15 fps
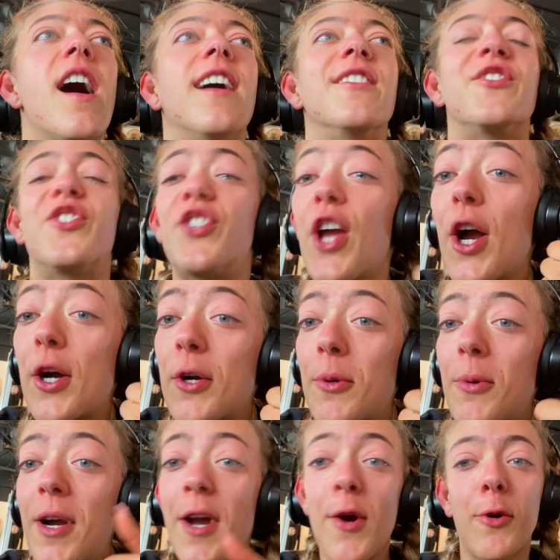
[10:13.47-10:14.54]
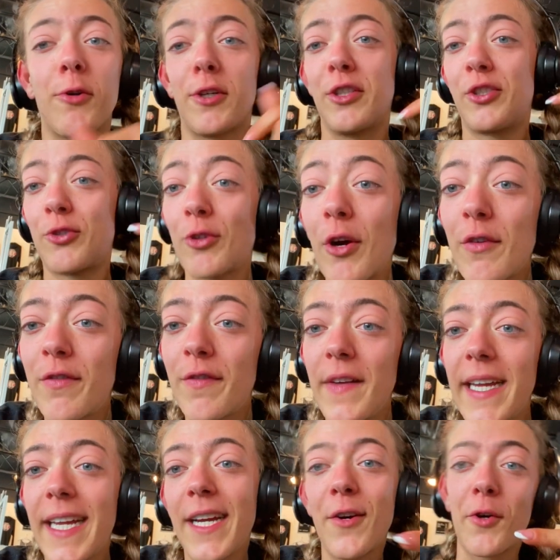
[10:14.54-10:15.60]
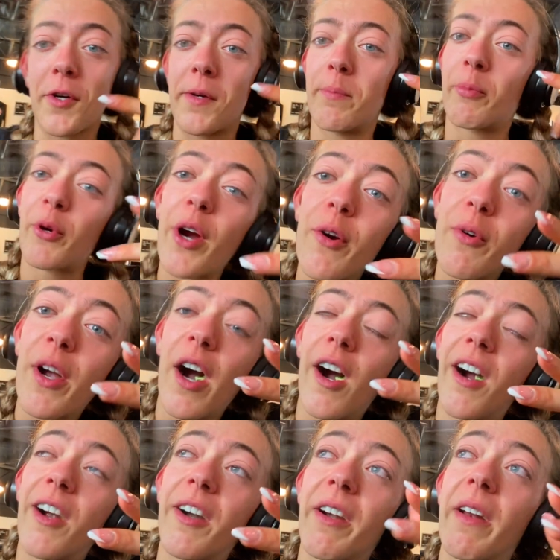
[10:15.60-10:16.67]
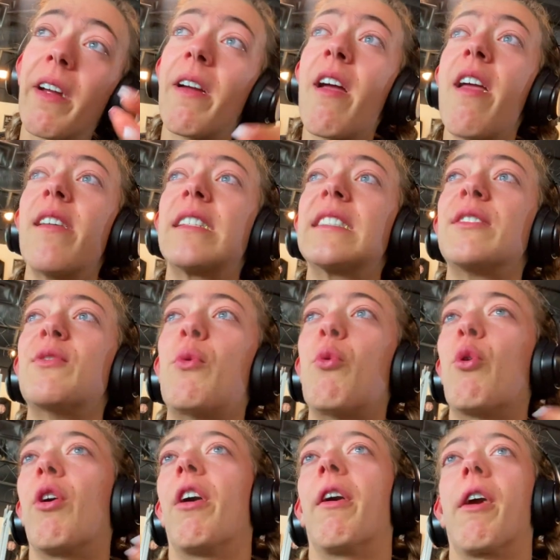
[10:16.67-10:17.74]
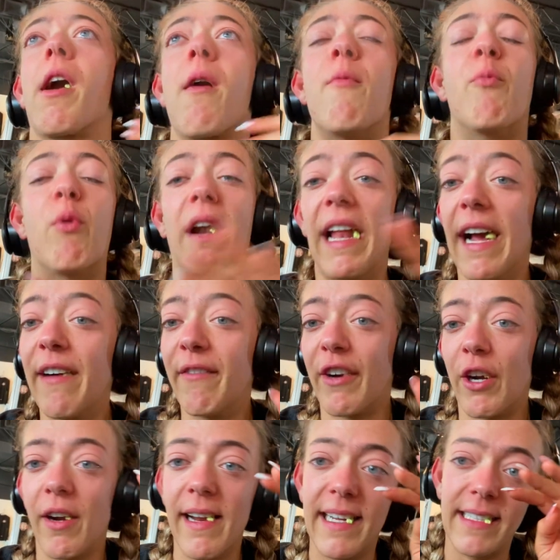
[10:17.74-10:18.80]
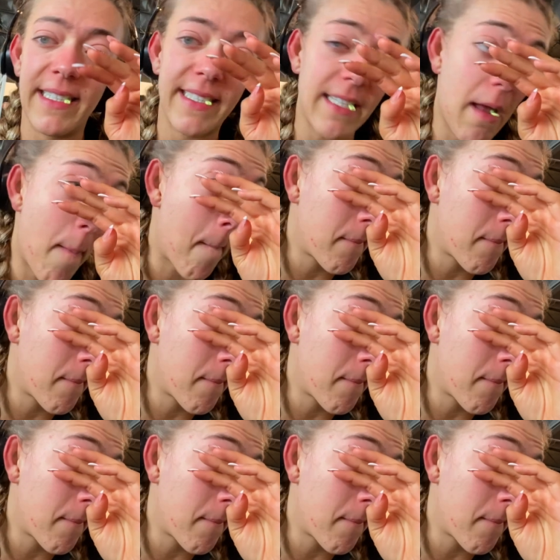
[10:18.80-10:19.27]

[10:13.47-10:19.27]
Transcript: a show or a trophy or a pro card or whatever. It's